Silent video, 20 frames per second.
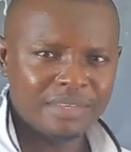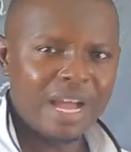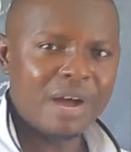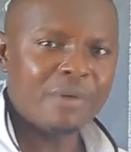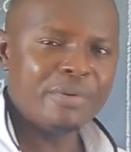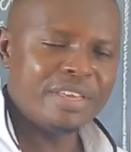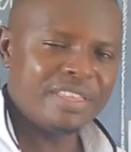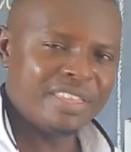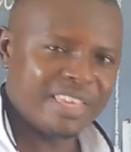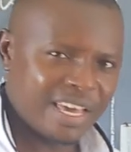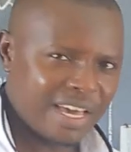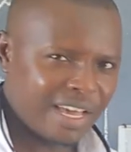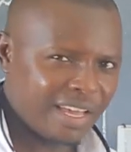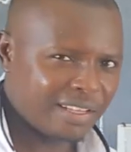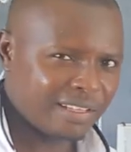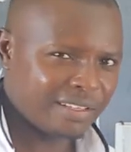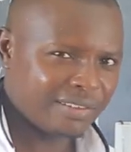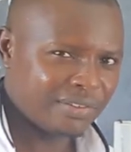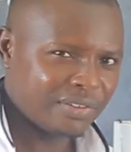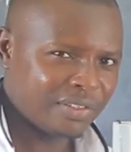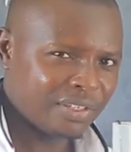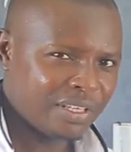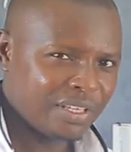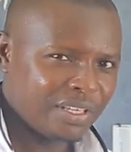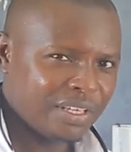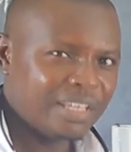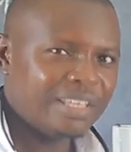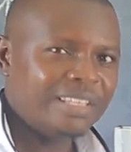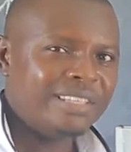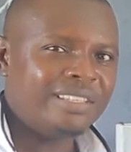Are we there?
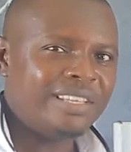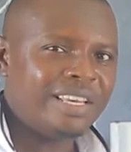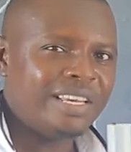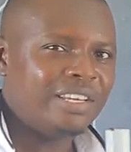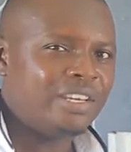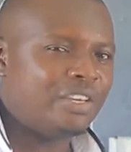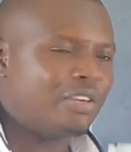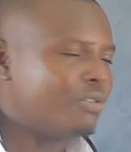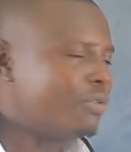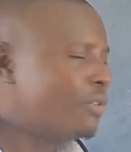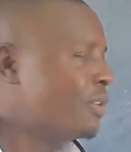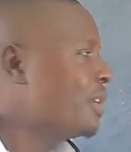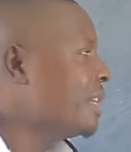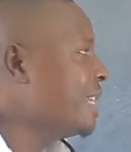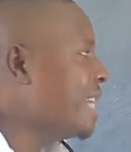Thank you.